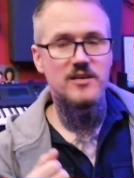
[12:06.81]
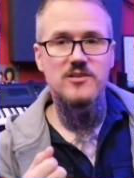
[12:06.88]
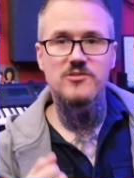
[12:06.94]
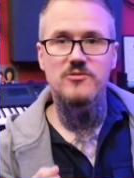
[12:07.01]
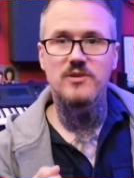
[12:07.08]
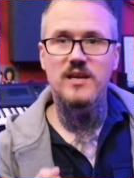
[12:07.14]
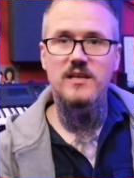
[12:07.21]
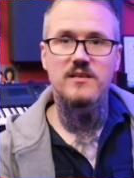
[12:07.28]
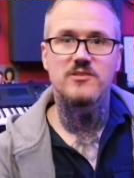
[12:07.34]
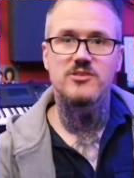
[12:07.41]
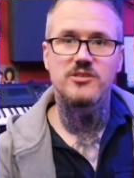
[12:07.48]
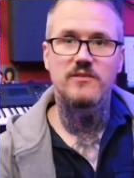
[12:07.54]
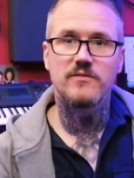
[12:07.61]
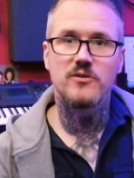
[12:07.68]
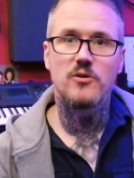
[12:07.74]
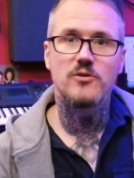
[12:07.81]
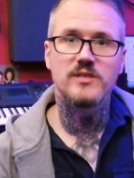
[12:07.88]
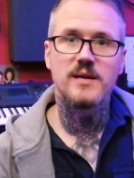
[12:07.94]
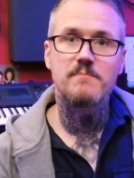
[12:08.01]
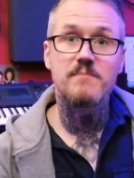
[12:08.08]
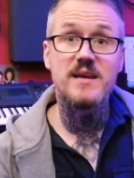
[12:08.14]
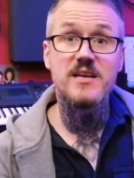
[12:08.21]
So get this stuff
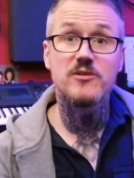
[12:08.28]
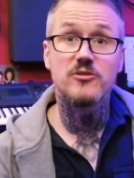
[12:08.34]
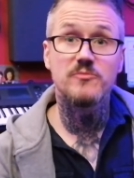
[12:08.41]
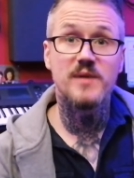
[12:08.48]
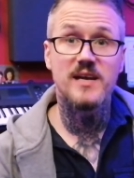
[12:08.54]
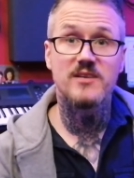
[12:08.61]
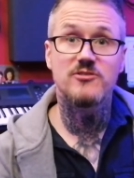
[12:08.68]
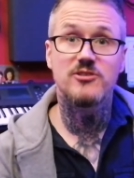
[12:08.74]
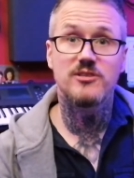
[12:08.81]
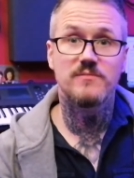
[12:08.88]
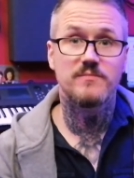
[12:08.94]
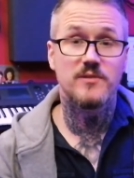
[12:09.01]
called a micro mesh.